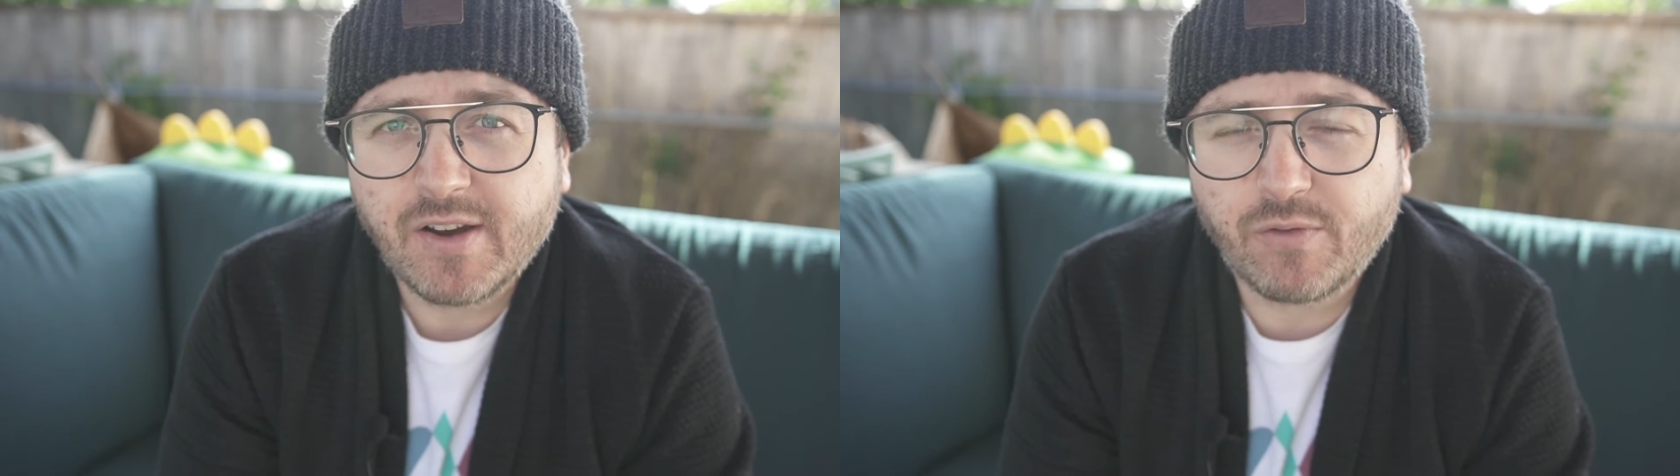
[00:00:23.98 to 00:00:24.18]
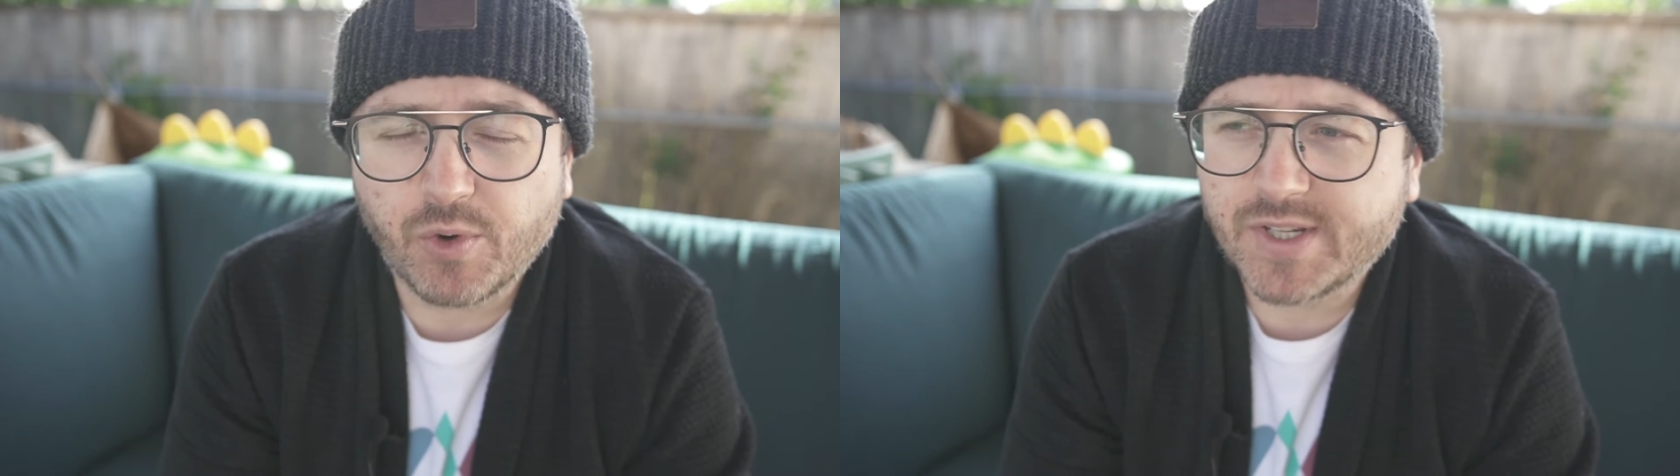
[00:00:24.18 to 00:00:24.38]

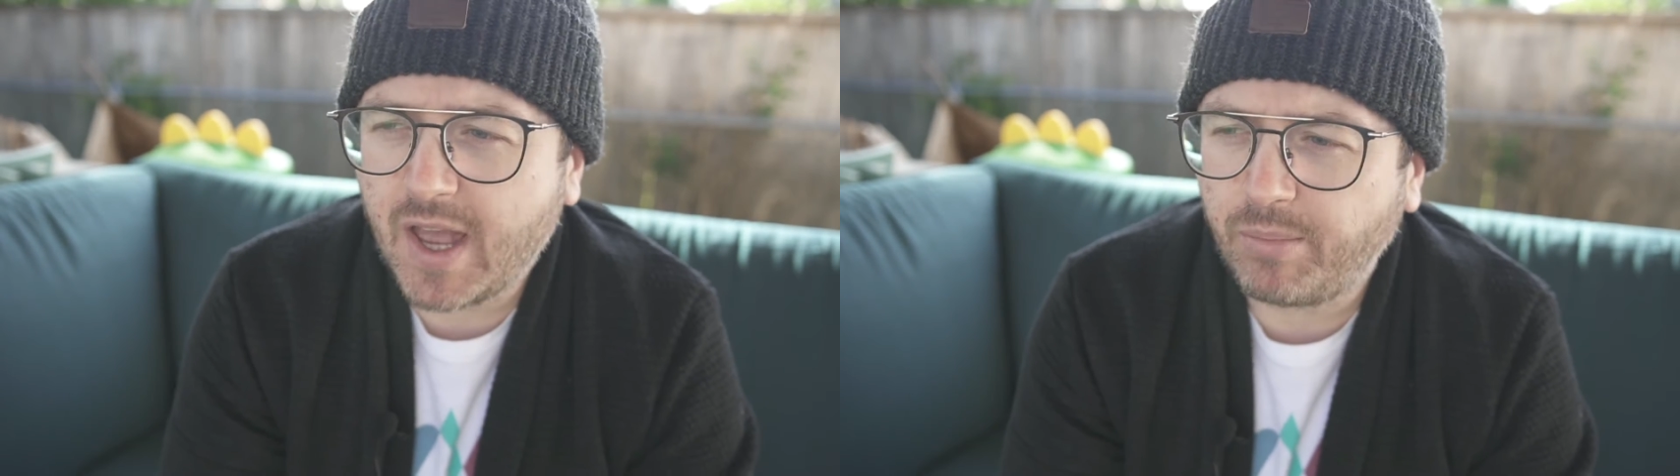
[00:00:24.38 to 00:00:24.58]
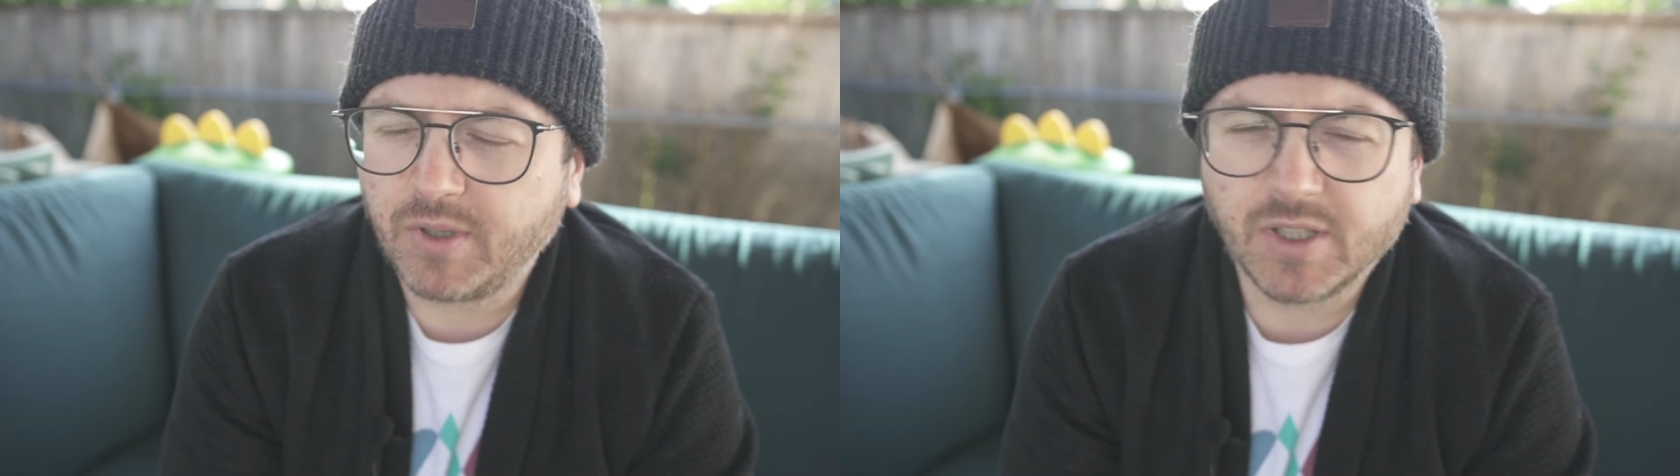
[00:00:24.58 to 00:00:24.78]
For
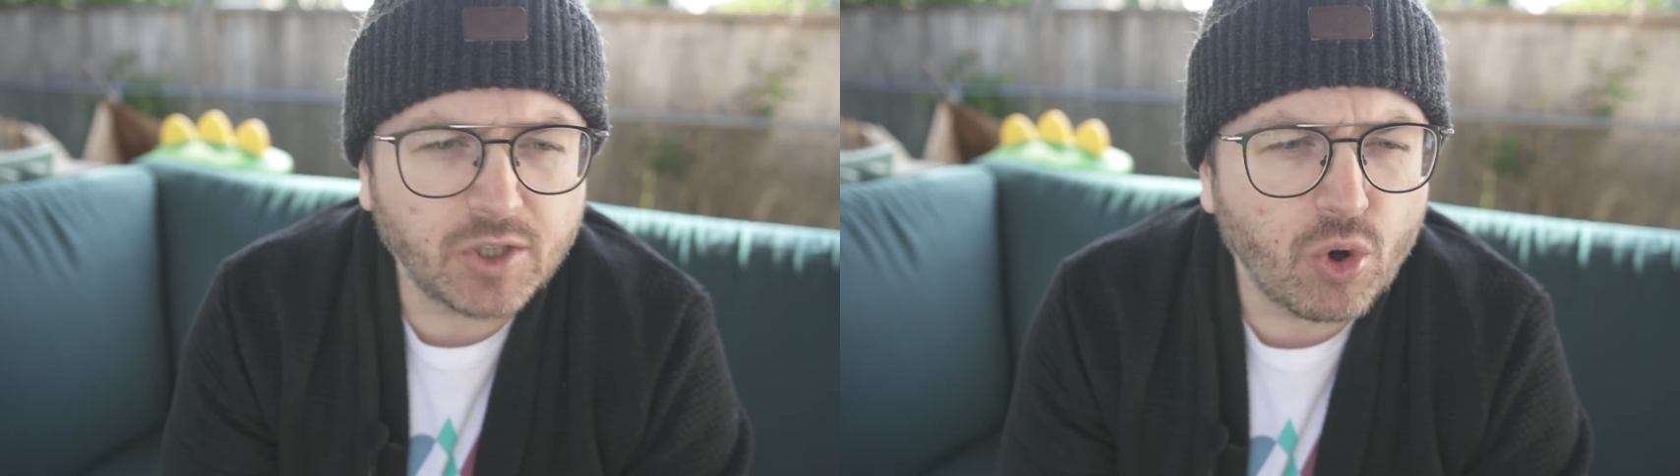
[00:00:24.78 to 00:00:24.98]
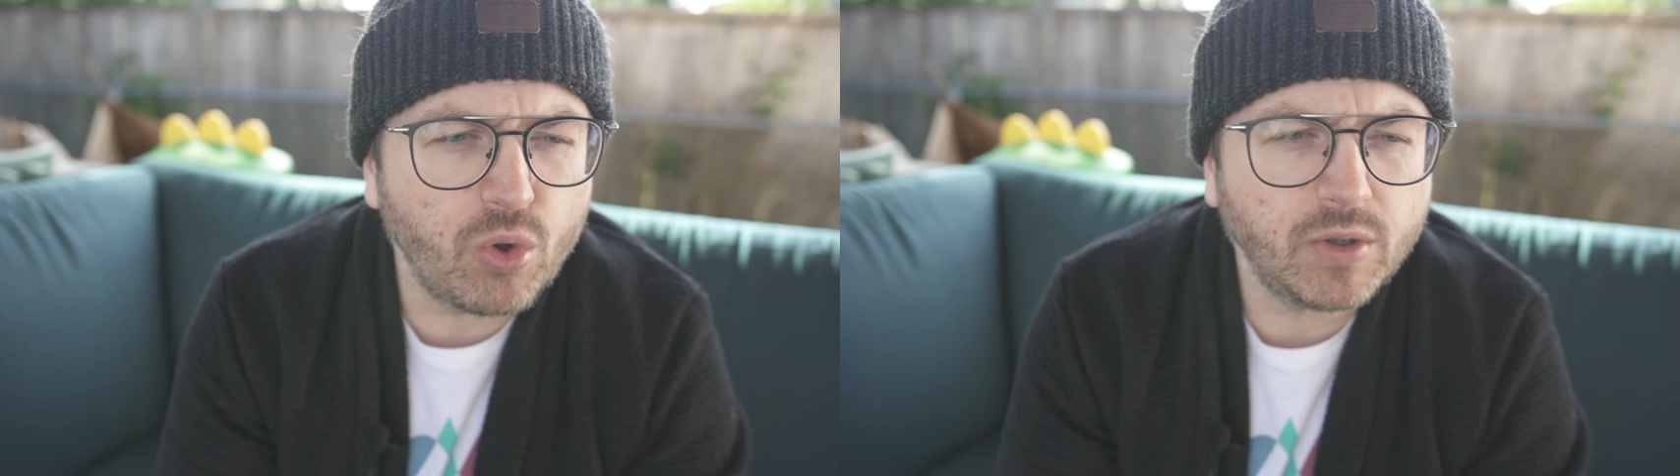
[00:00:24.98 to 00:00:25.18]
example, a
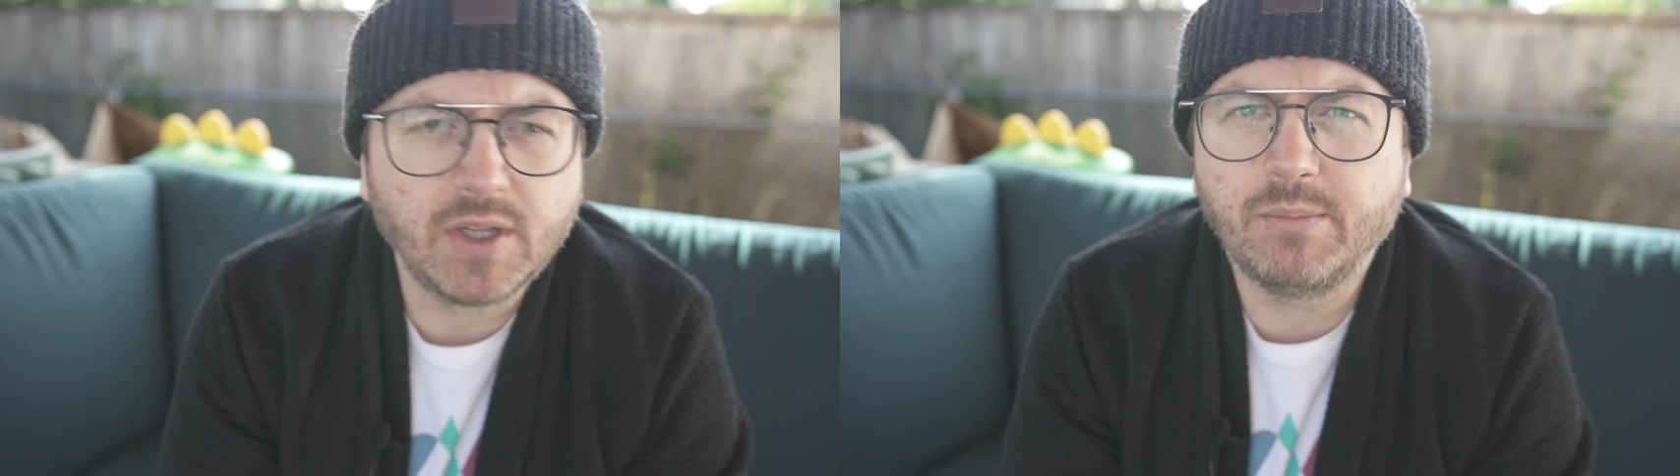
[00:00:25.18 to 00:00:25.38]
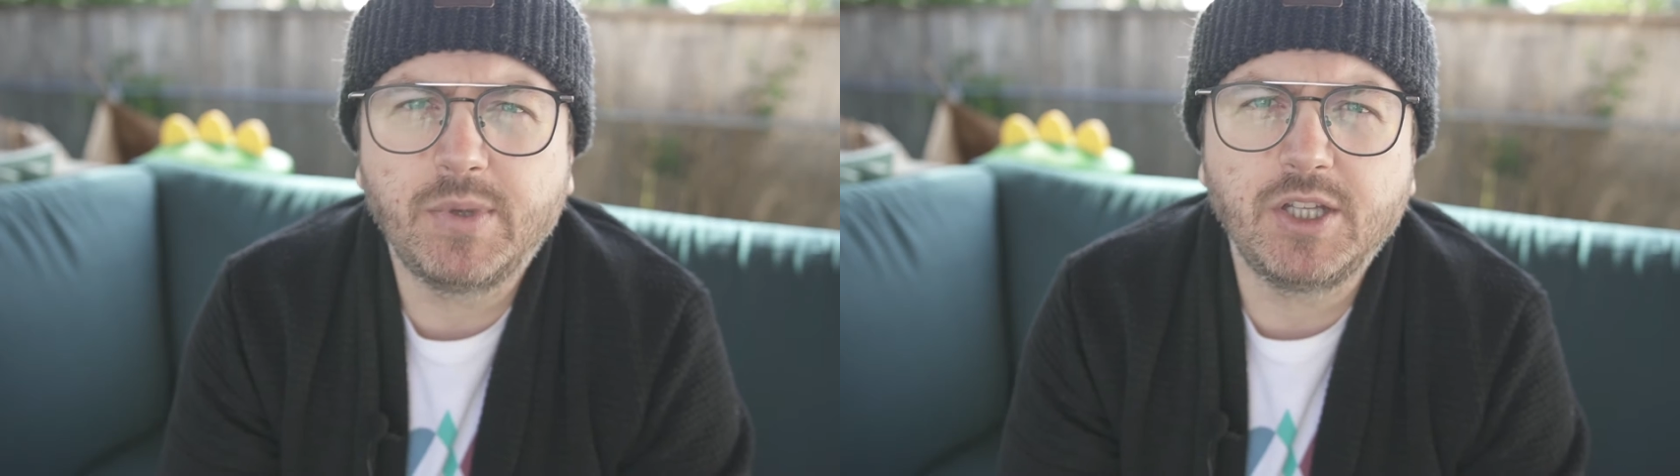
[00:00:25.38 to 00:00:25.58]
goal
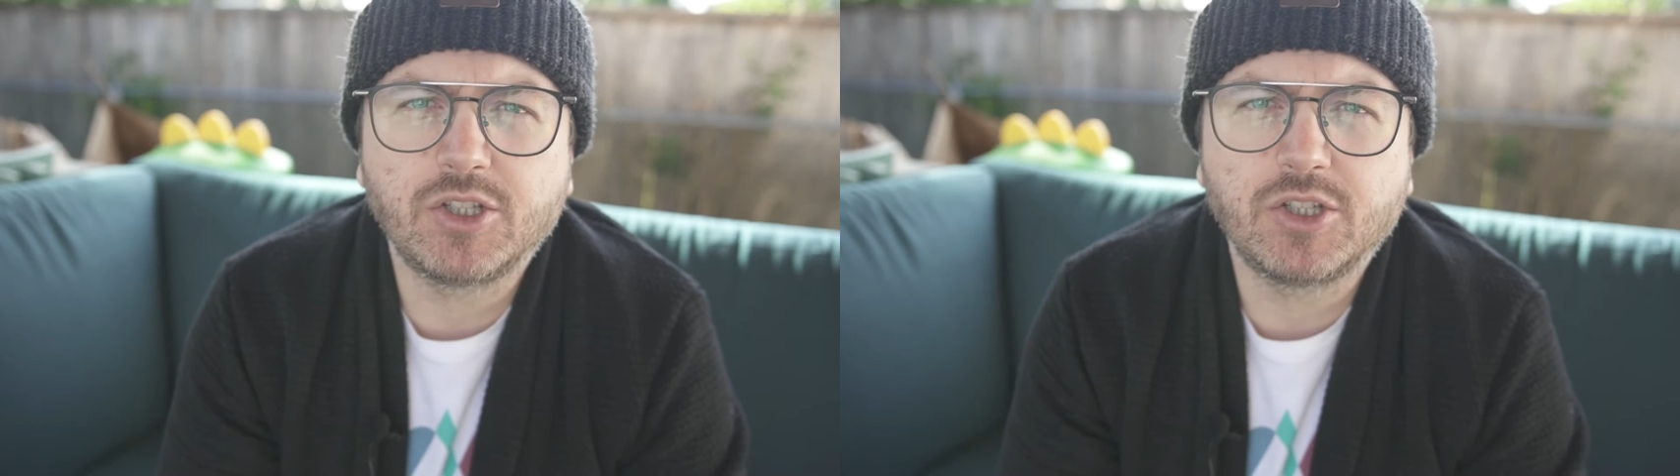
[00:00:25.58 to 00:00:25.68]
can be